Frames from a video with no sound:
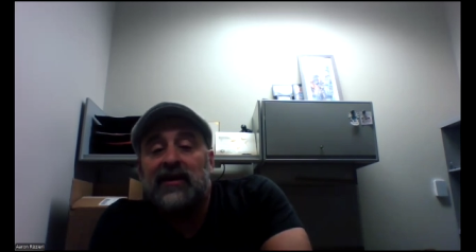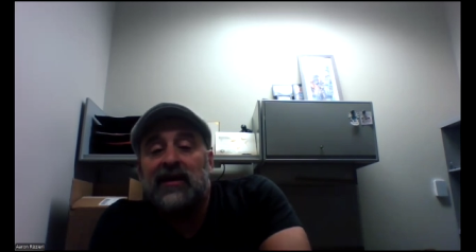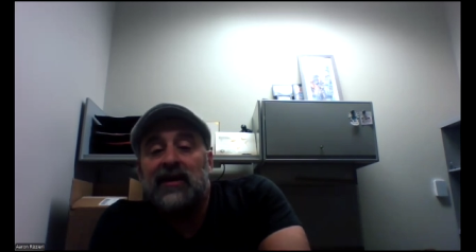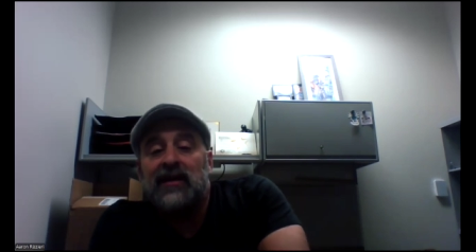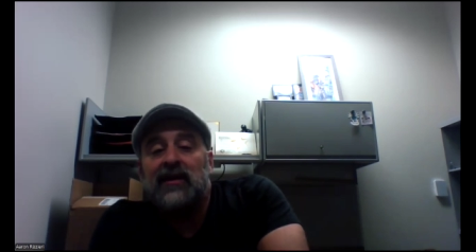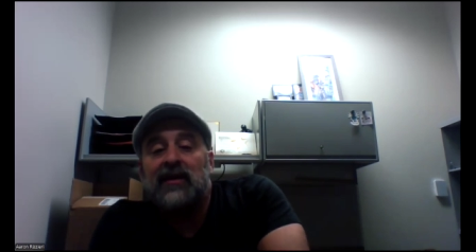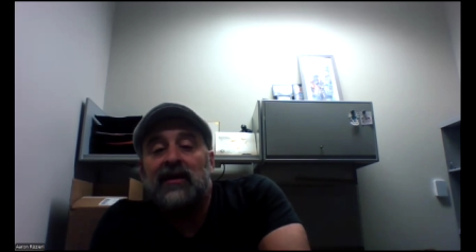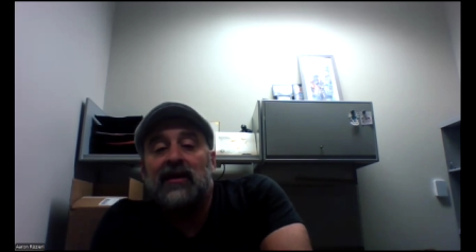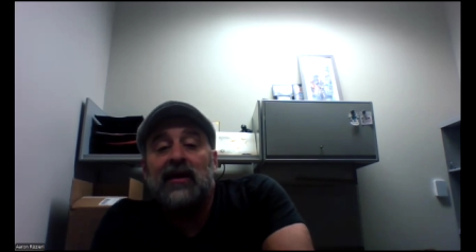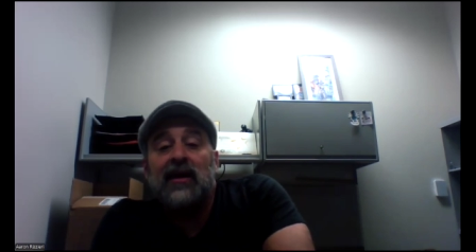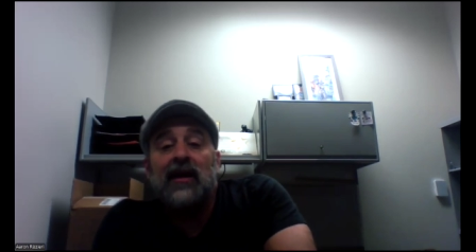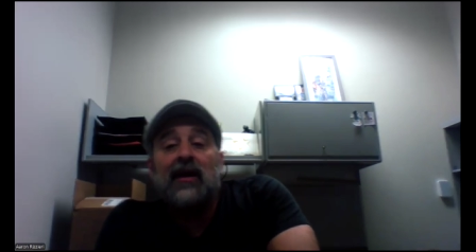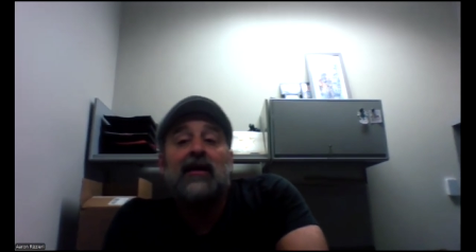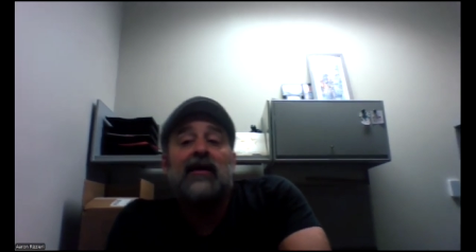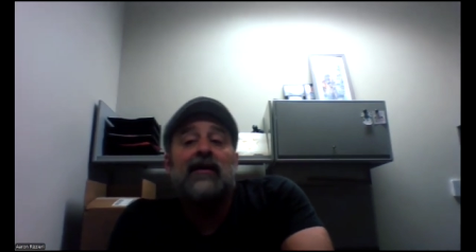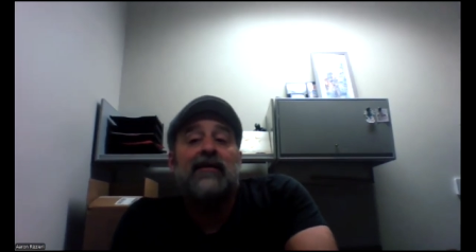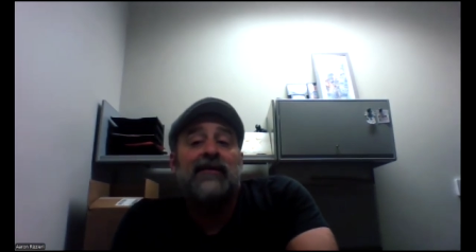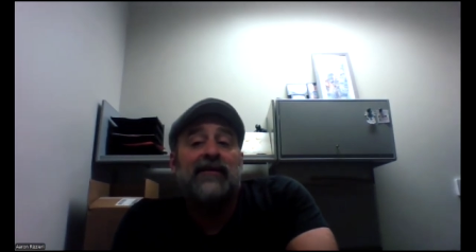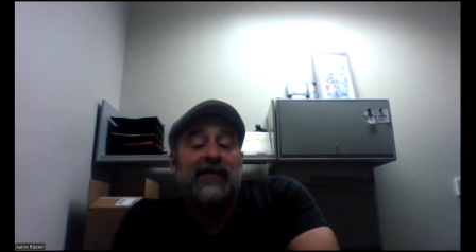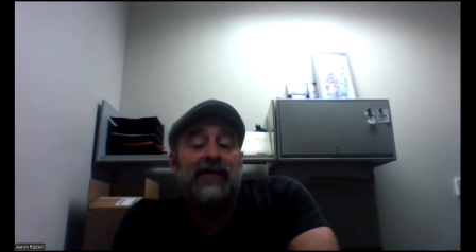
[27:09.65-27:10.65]
the
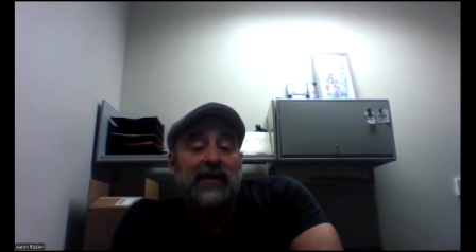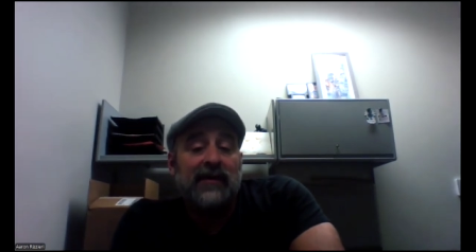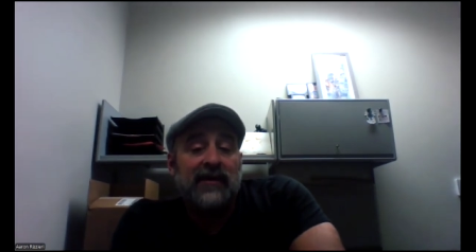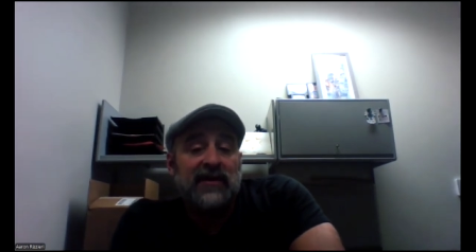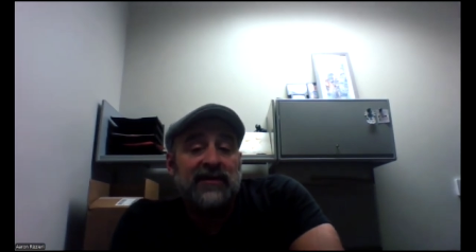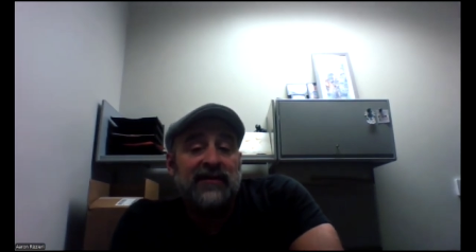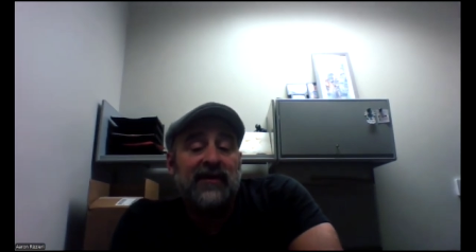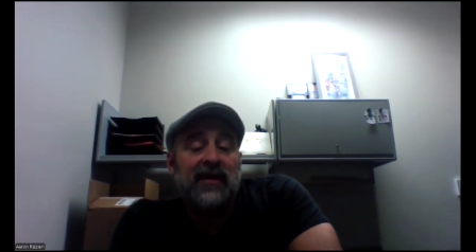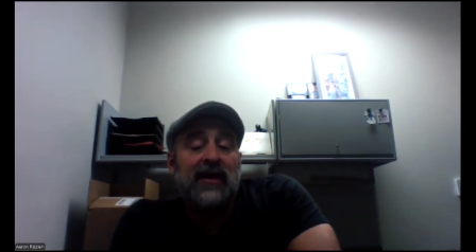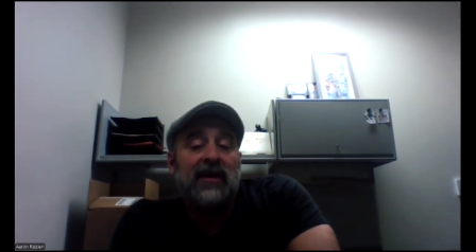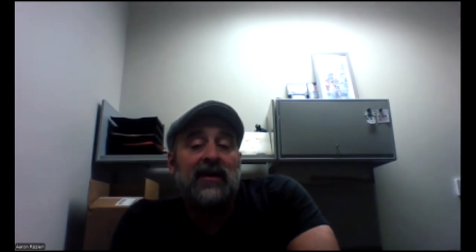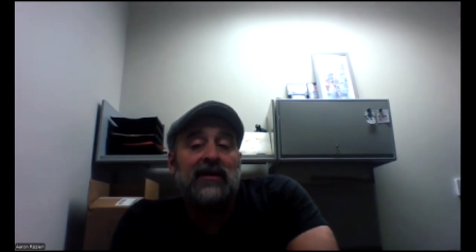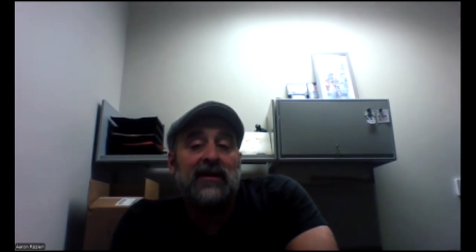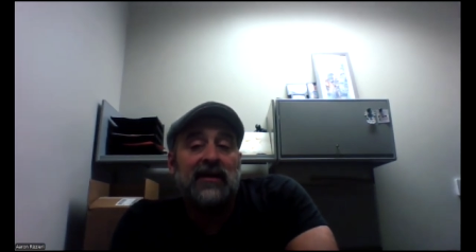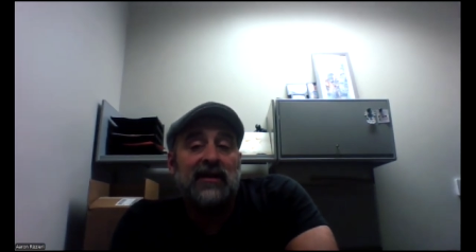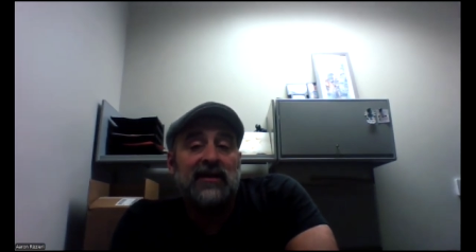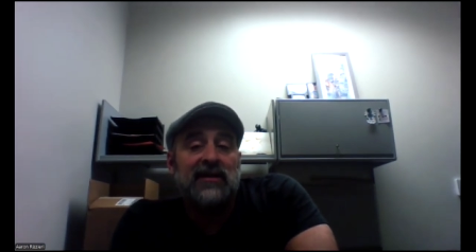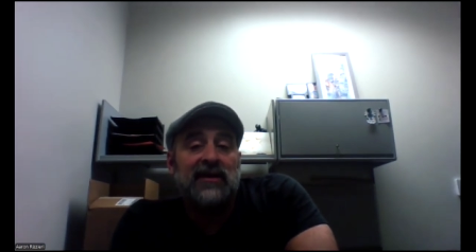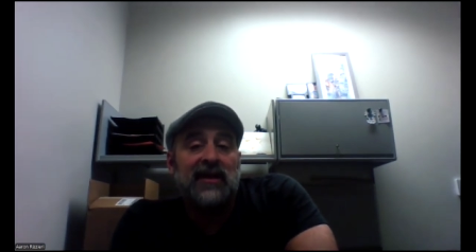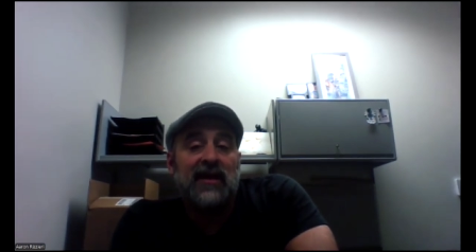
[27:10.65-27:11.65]
famous
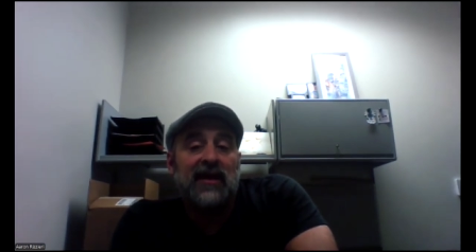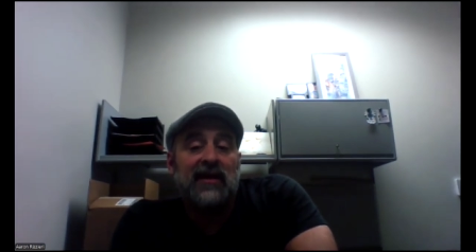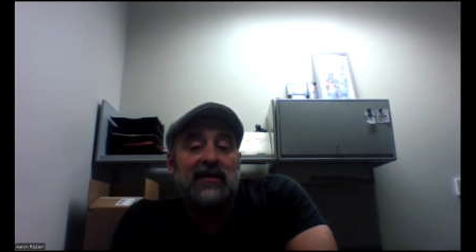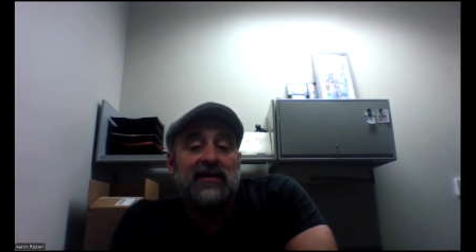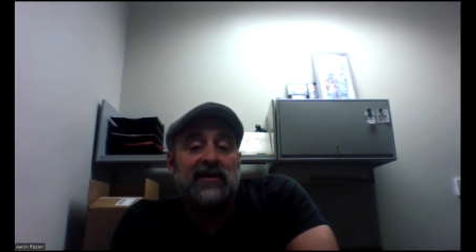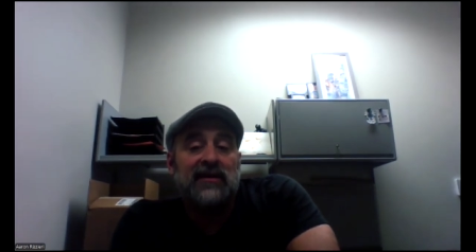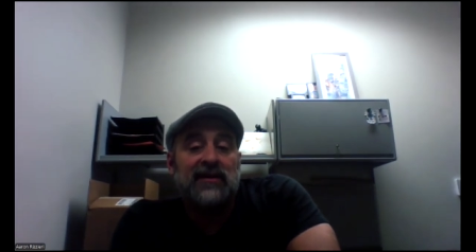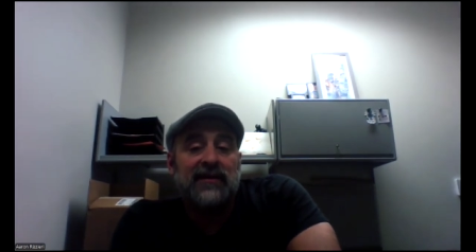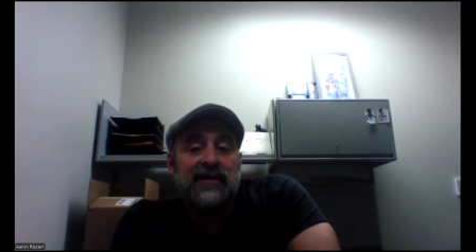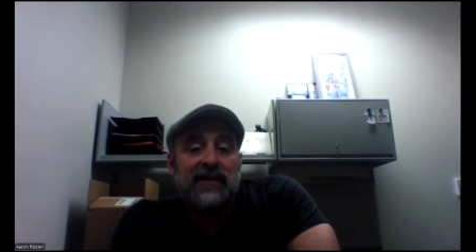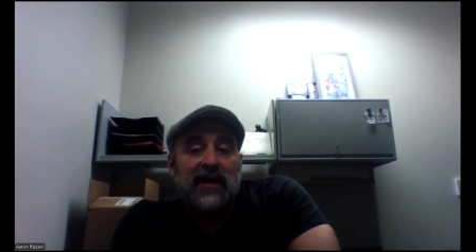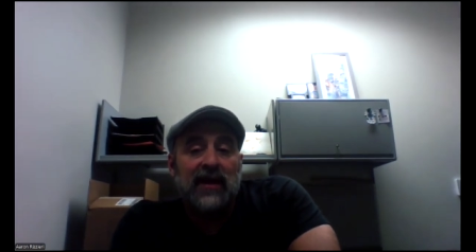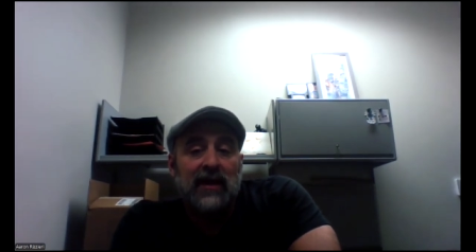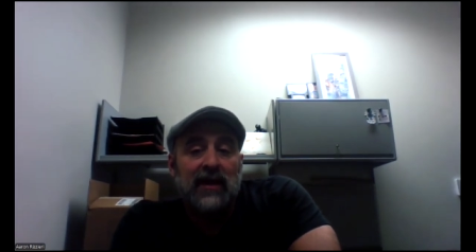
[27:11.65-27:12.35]
violinist case.